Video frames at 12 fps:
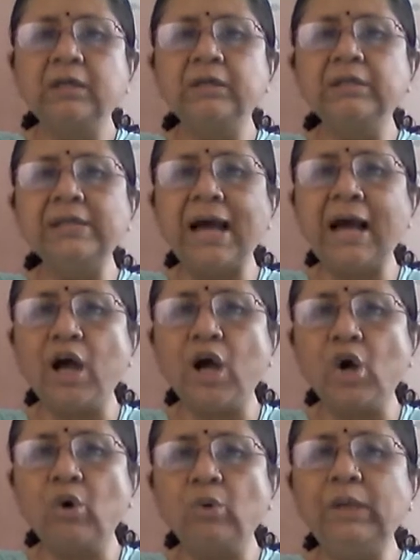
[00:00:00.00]

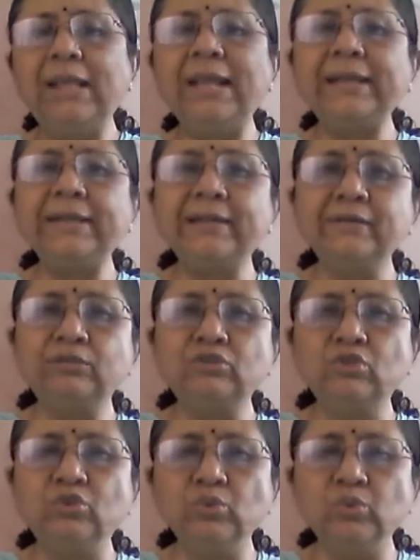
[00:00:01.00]
Now, let us
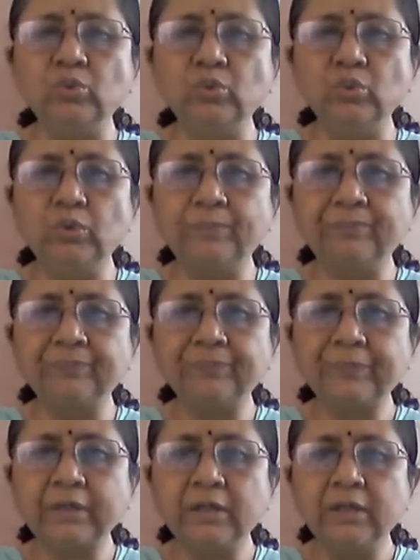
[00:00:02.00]
do
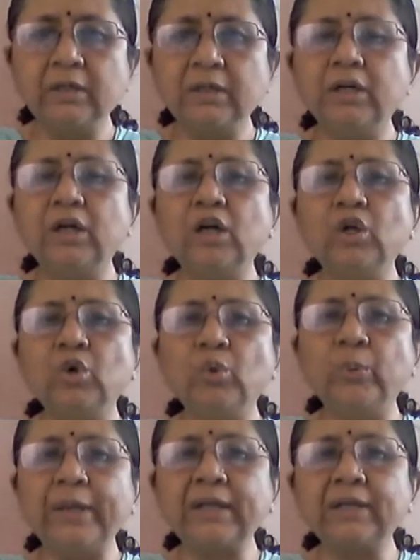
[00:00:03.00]
a
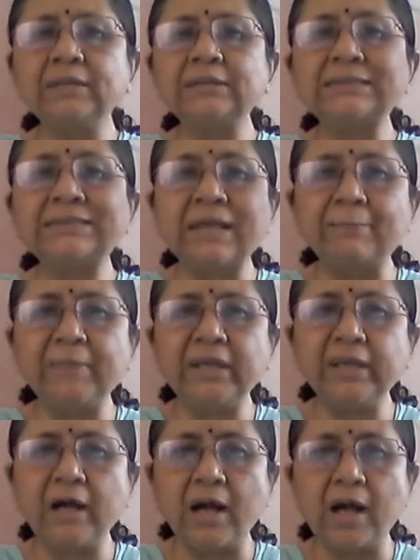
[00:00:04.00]
quick
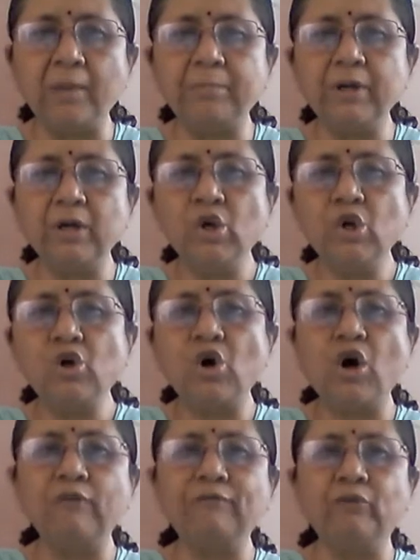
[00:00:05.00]
summing up
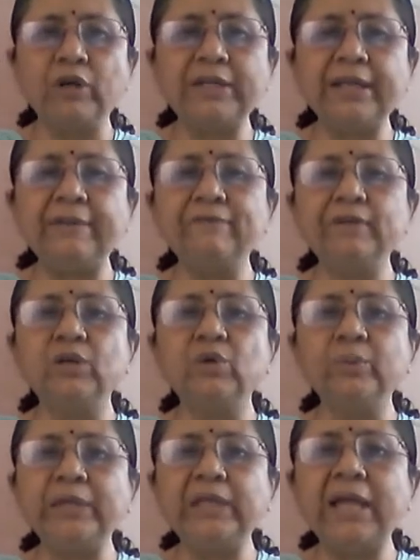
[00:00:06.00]
of
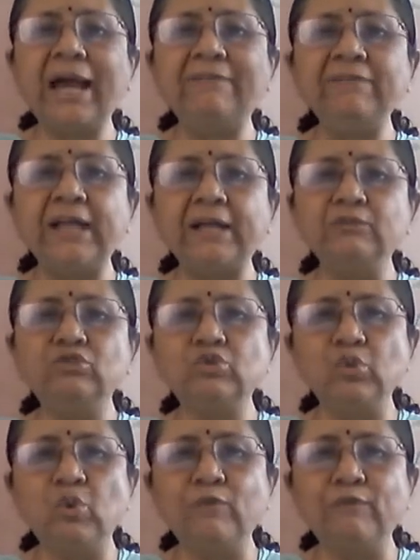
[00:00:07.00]
whatever we have done
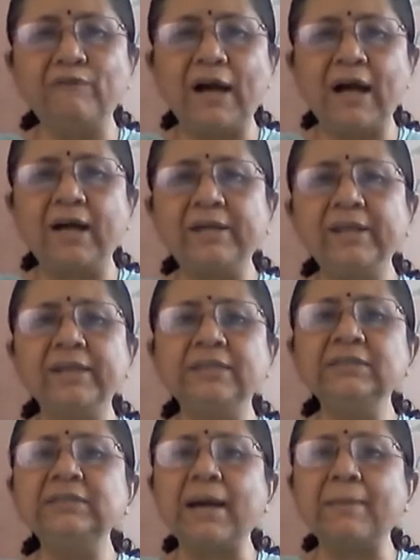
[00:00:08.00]
so far
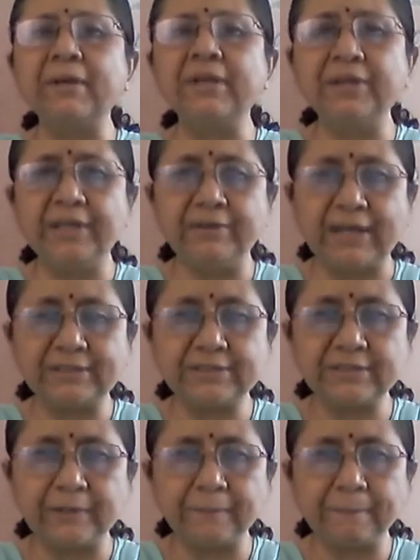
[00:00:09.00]
in summary writing.